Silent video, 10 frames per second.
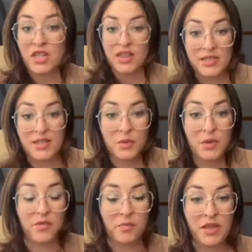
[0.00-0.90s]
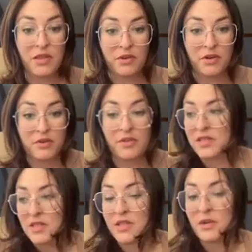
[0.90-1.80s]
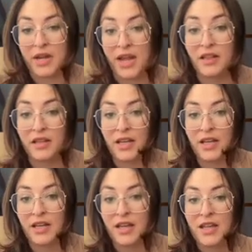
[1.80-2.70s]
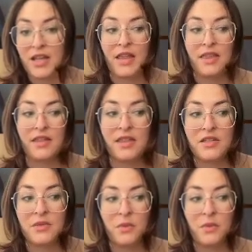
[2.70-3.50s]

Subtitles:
this is what I've been through and this is the reality. I think that's what was